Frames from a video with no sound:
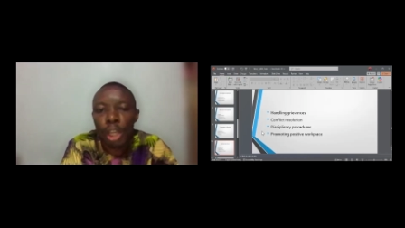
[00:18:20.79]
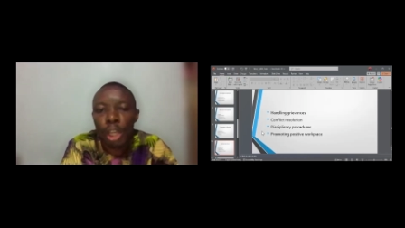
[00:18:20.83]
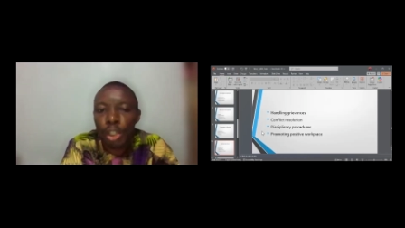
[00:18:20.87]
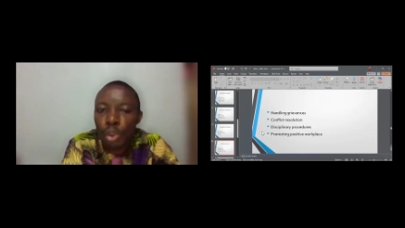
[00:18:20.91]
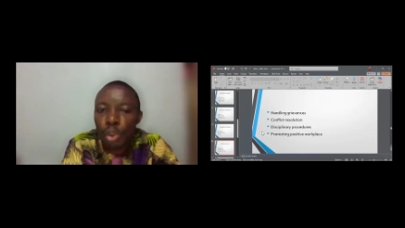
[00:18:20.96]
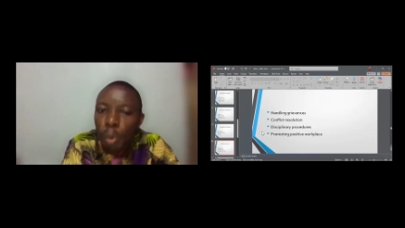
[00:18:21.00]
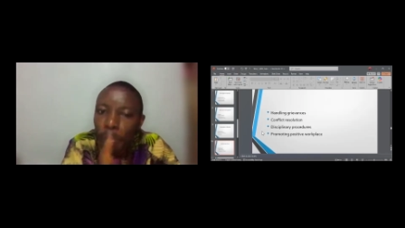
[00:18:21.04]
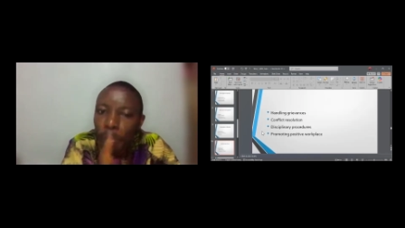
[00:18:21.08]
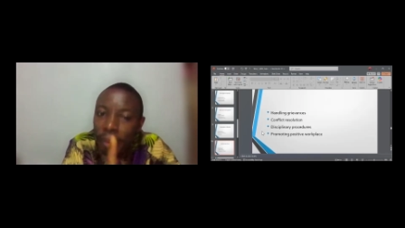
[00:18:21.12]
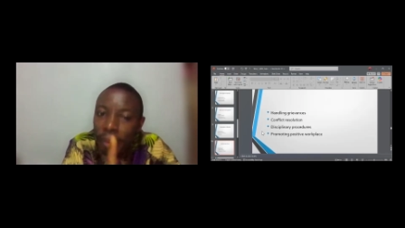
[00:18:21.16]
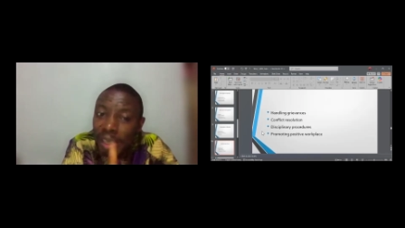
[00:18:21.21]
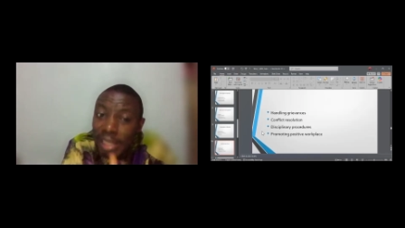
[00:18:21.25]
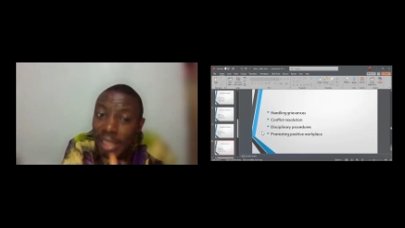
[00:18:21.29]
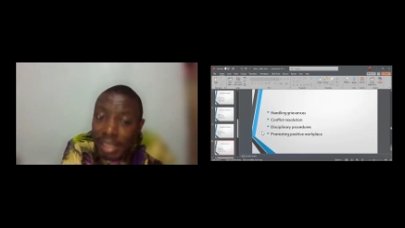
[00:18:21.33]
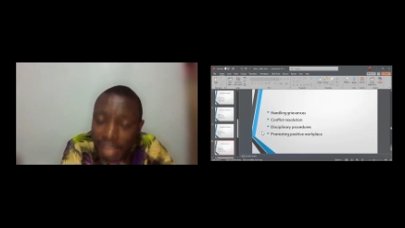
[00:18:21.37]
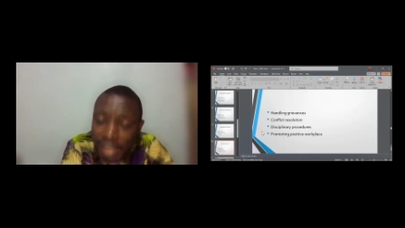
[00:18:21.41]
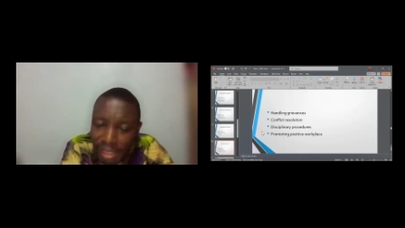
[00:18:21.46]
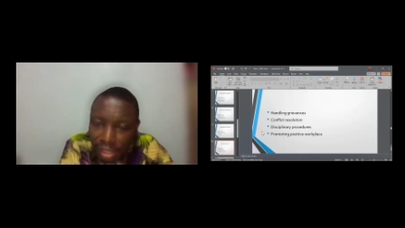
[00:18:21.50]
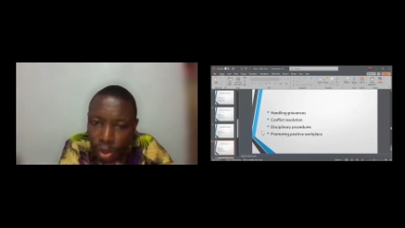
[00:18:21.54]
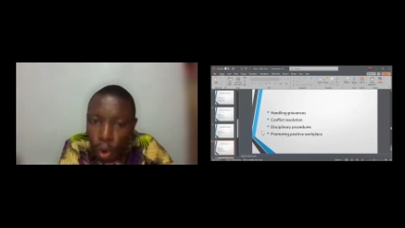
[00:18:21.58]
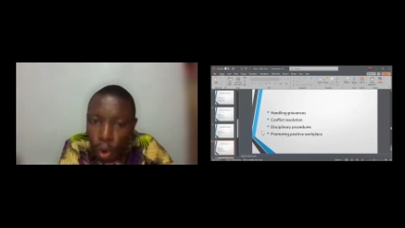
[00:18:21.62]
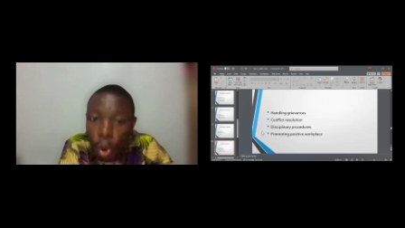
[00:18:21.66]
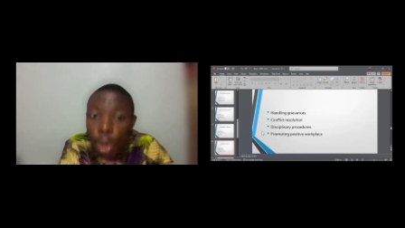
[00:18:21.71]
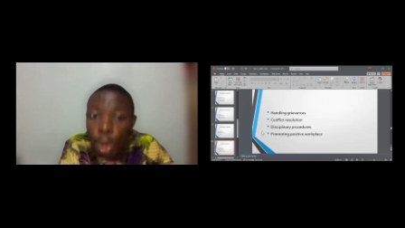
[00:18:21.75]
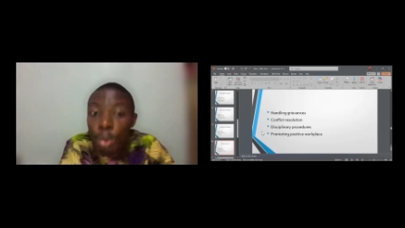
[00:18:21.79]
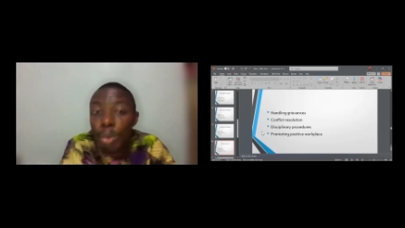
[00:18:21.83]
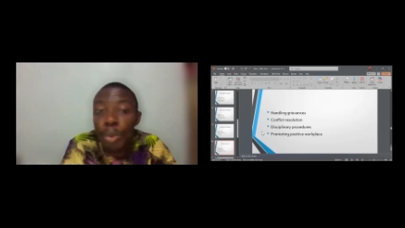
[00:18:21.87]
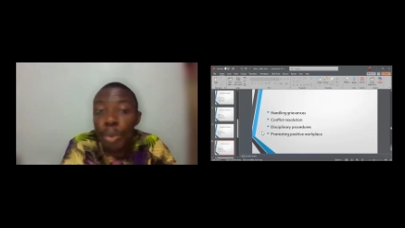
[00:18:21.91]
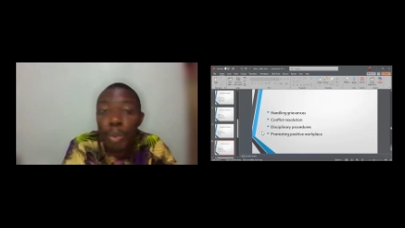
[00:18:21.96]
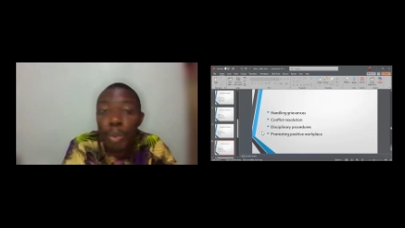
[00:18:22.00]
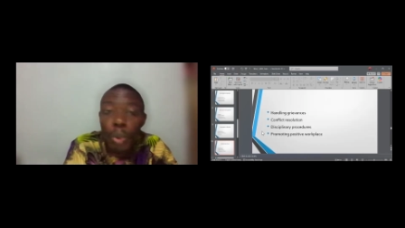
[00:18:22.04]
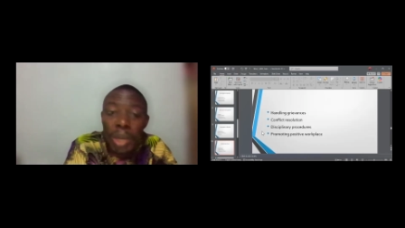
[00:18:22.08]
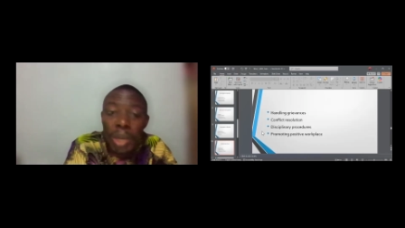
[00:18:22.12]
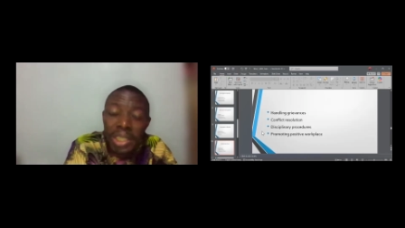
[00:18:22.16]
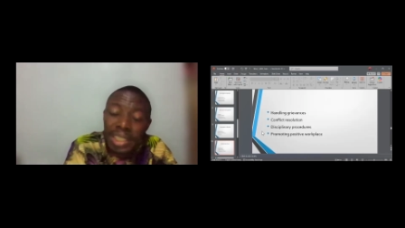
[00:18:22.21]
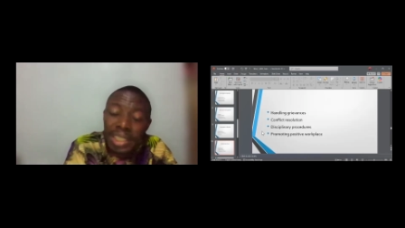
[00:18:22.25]
So please,
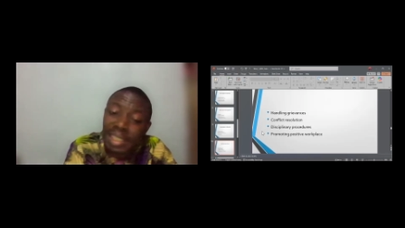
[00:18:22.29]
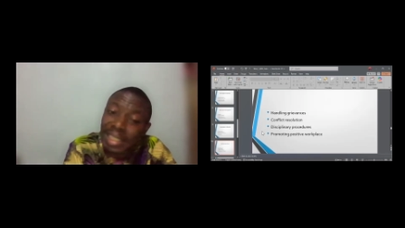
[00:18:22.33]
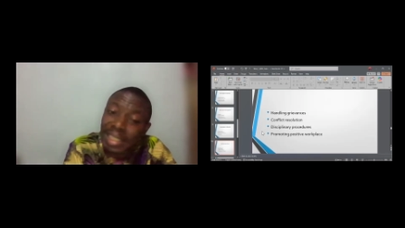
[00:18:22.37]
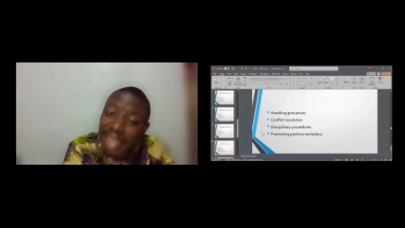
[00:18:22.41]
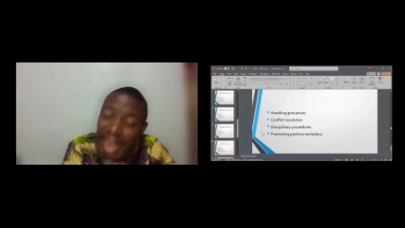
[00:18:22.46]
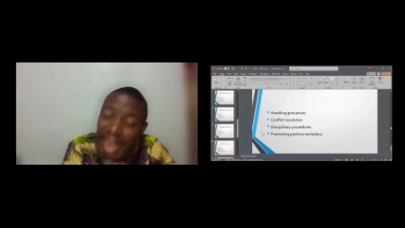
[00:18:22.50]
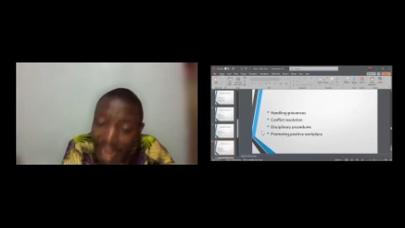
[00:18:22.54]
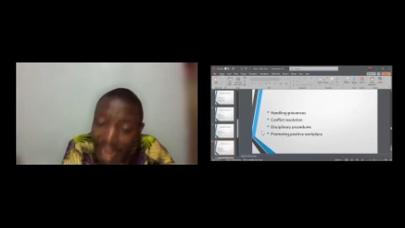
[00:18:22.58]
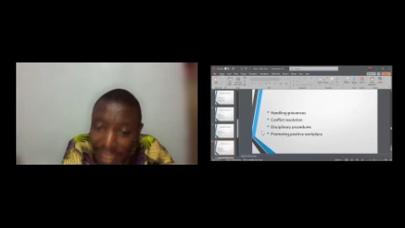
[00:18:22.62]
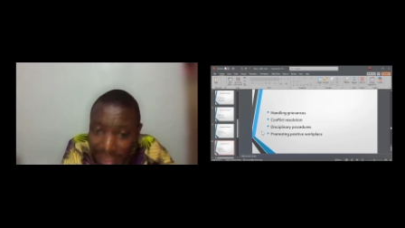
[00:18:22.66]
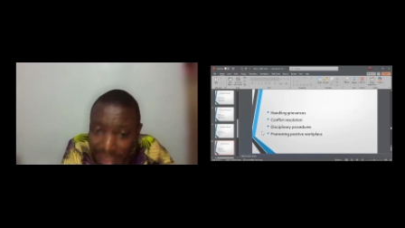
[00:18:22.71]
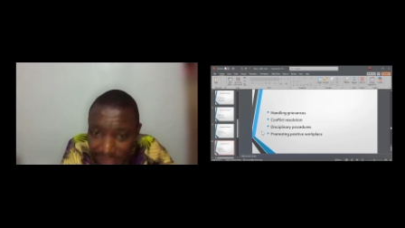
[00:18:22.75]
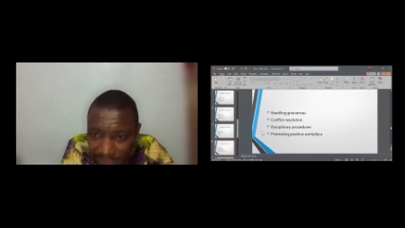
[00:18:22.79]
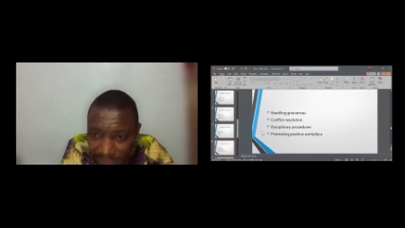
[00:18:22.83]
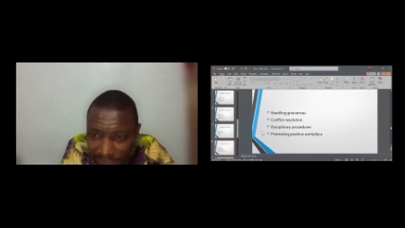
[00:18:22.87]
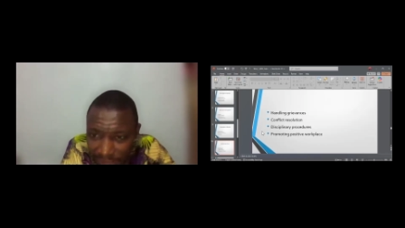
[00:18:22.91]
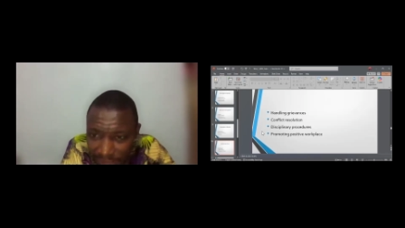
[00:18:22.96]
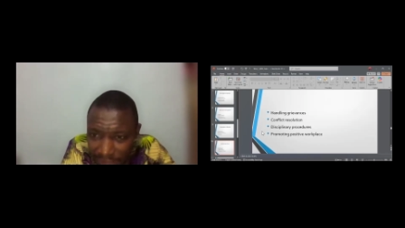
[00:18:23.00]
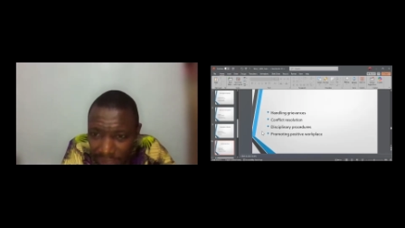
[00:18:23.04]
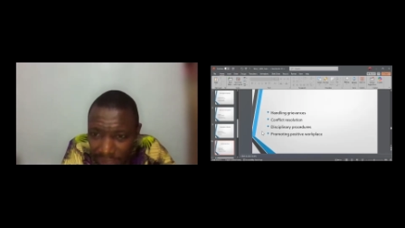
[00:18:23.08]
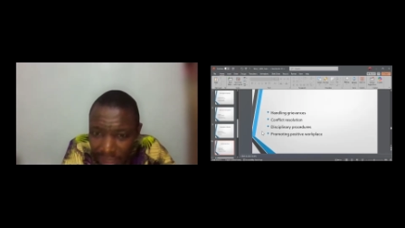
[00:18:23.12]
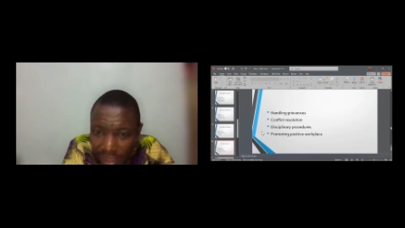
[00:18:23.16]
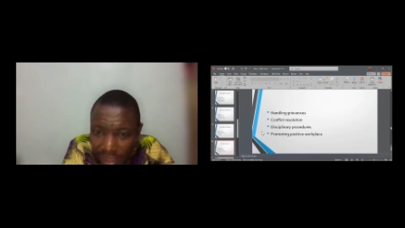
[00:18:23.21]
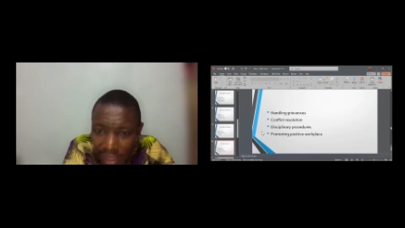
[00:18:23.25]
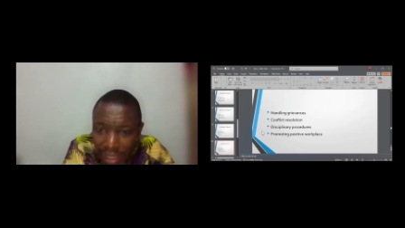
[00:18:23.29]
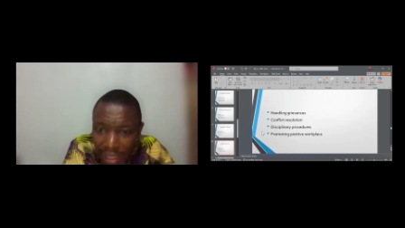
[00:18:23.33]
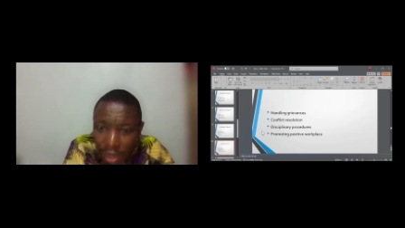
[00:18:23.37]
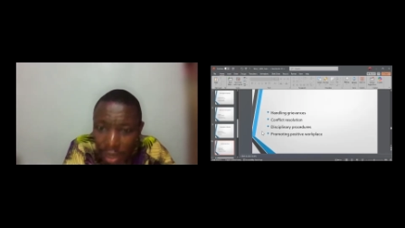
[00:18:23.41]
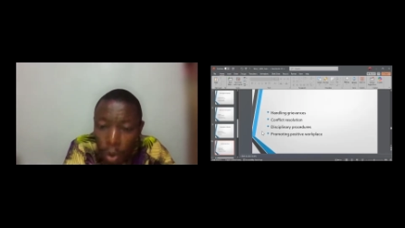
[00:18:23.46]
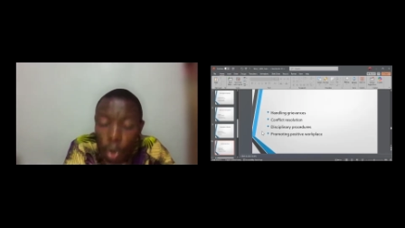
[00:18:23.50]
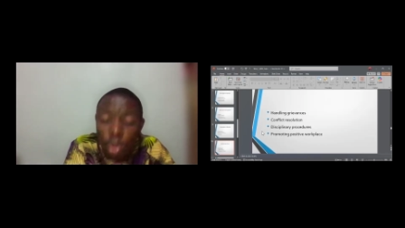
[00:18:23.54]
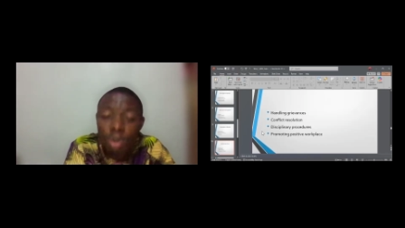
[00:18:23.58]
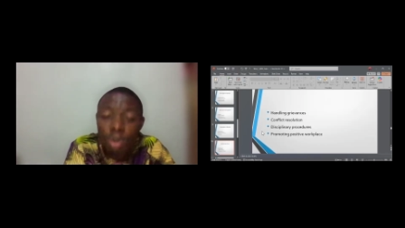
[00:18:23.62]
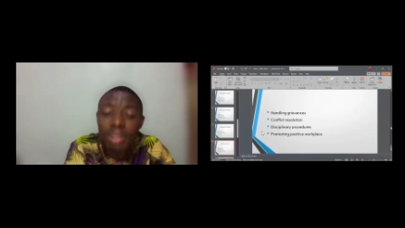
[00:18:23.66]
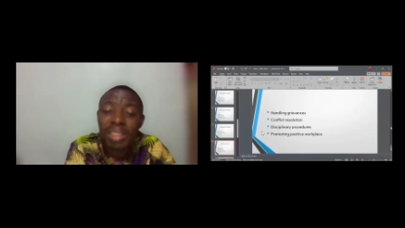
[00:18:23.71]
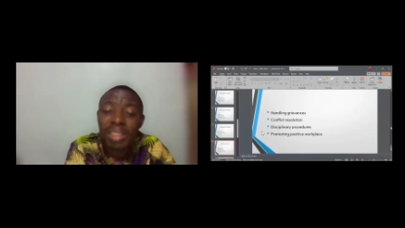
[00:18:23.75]
always stand
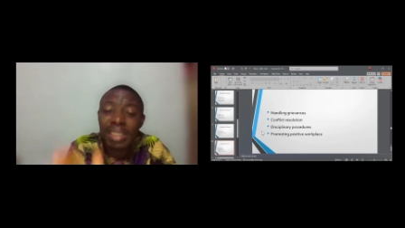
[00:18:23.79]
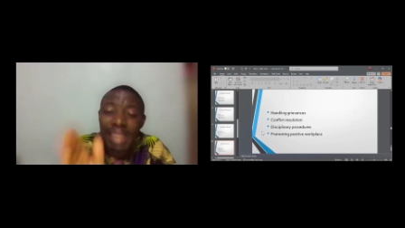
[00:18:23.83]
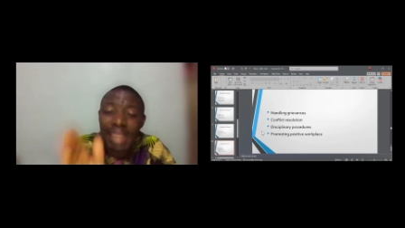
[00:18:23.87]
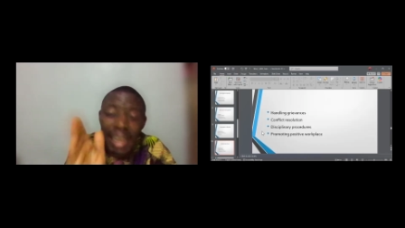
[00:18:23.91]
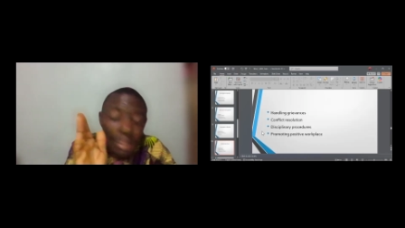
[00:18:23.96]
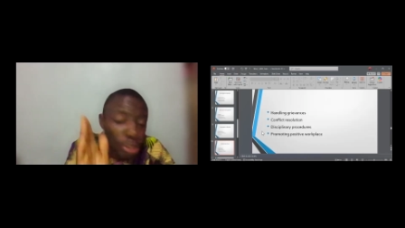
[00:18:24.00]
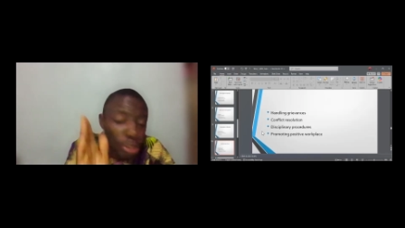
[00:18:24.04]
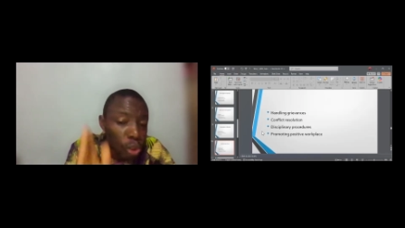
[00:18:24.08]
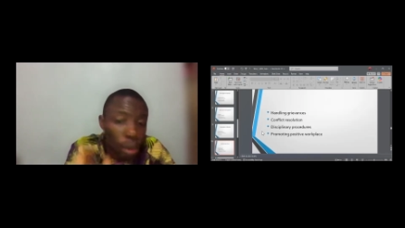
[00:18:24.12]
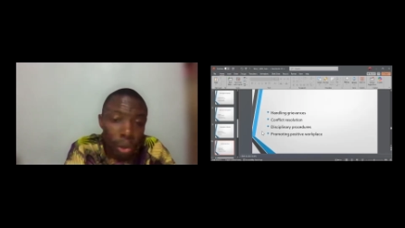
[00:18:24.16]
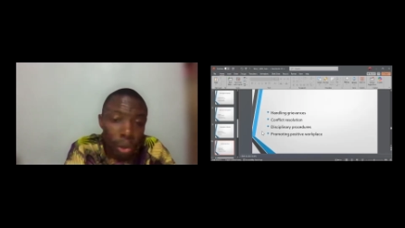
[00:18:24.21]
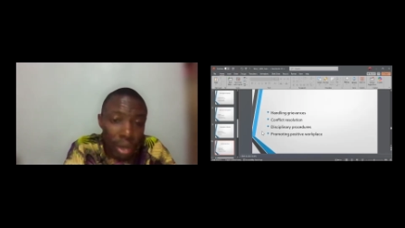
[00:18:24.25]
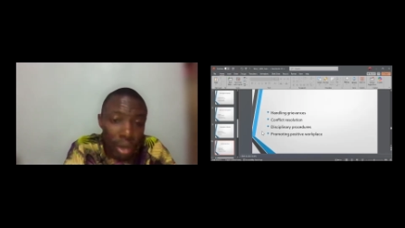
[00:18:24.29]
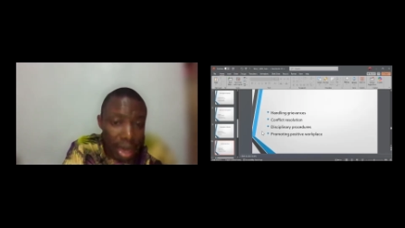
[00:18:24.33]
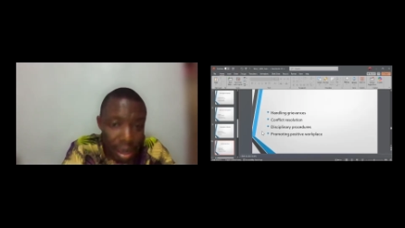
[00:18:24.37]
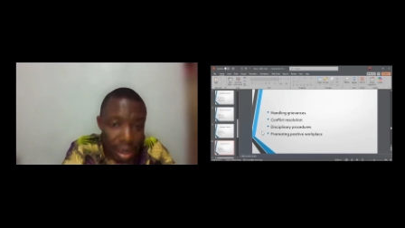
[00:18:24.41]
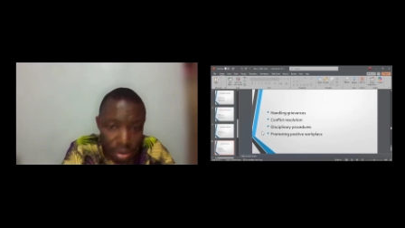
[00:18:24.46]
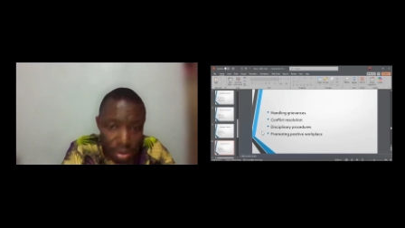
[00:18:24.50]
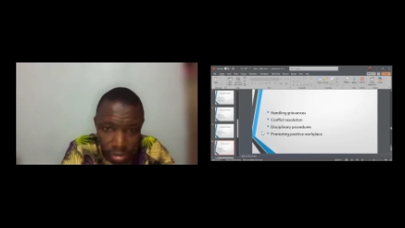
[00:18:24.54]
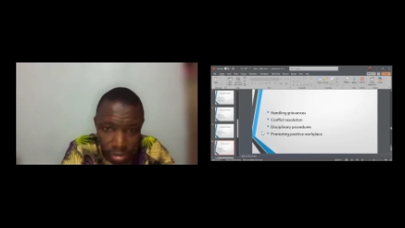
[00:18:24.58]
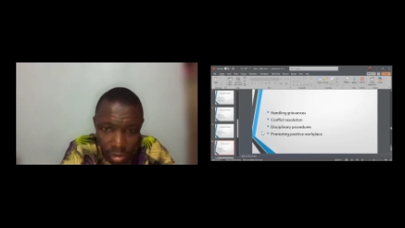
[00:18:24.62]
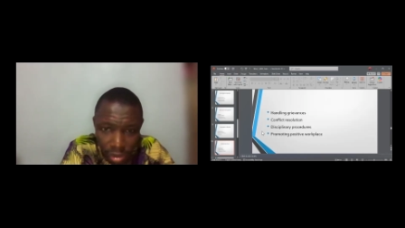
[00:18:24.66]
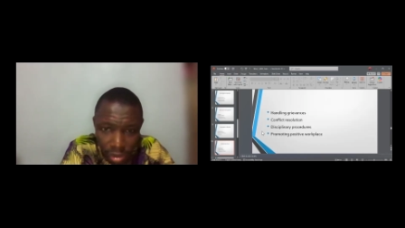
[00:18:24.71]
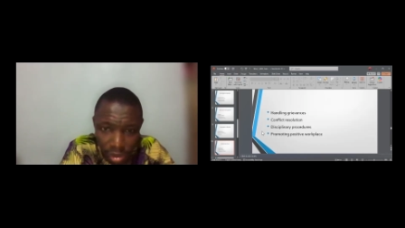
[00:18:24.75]
your ground.